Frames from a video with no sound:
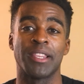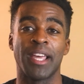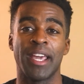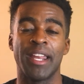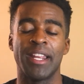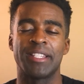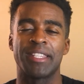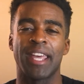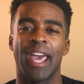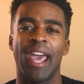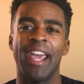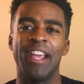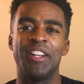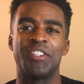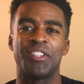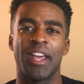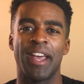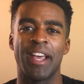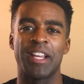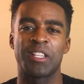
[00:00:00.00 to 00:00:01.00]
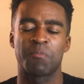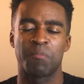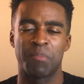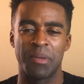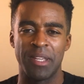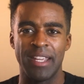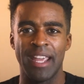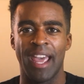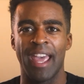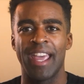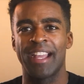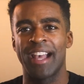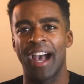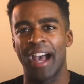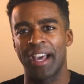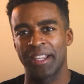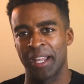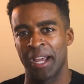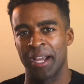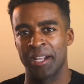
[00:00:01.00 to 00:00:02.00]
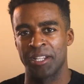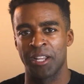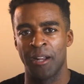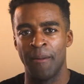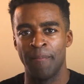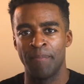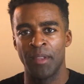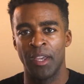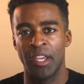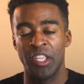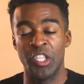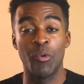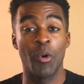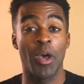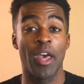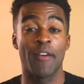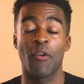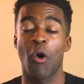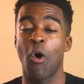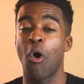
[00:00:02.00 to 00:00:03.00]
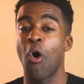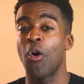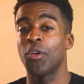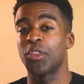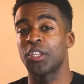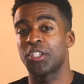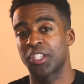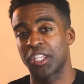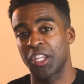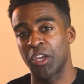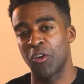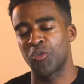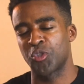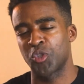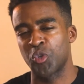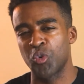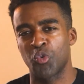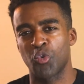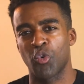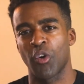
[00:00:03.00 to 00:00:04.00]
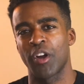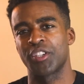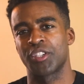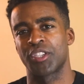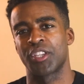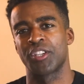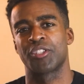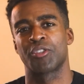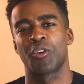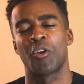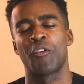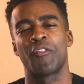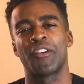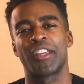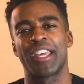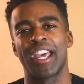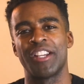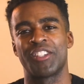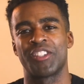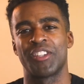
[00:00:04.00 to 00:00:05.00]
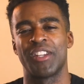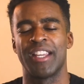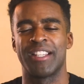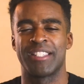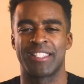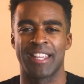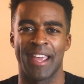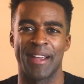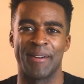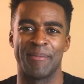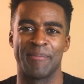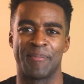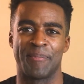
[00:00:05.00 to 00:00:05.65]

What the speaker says: latest HSPA guidelines. You will have all the skills to crush the certification exam.